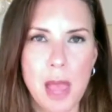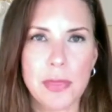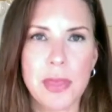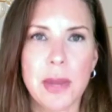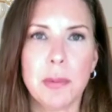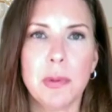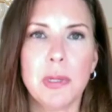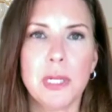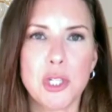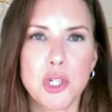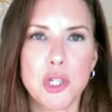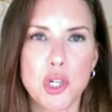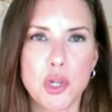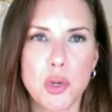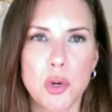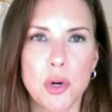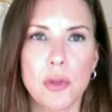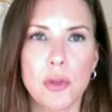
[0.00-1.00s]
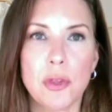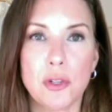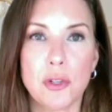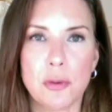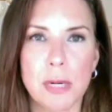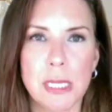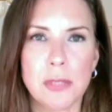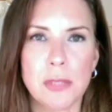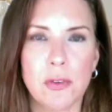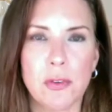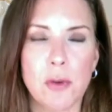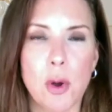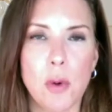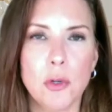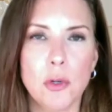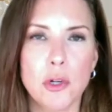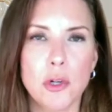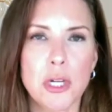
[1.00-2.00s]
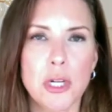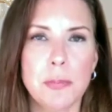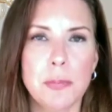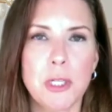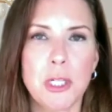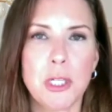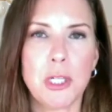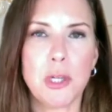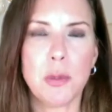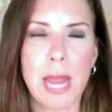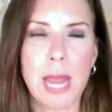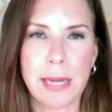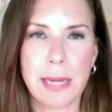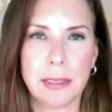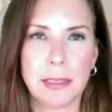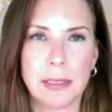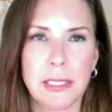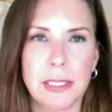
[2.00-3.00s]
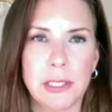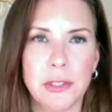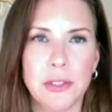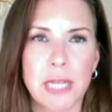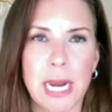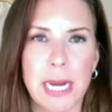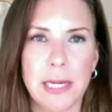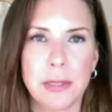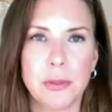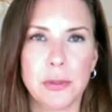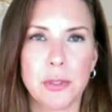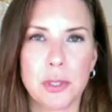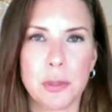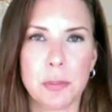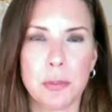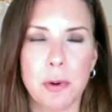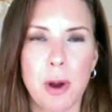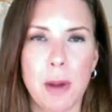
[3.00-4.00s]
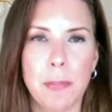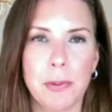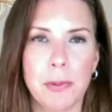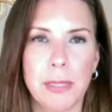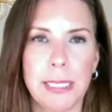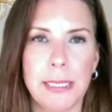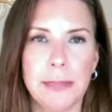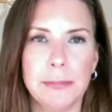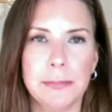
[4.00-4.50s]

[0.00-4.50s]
They will ensure the transfer of ownership to you and a clear title to the property.